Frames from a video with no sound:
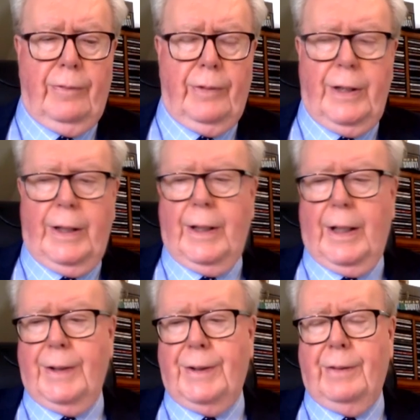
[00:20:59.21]
for
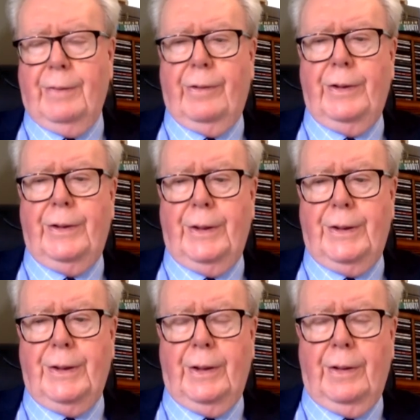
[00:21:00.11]
decades. He's a very
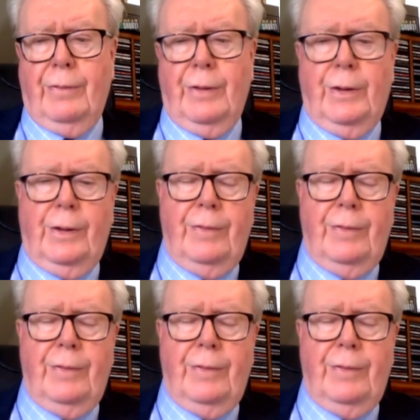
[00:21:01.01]
decent individual,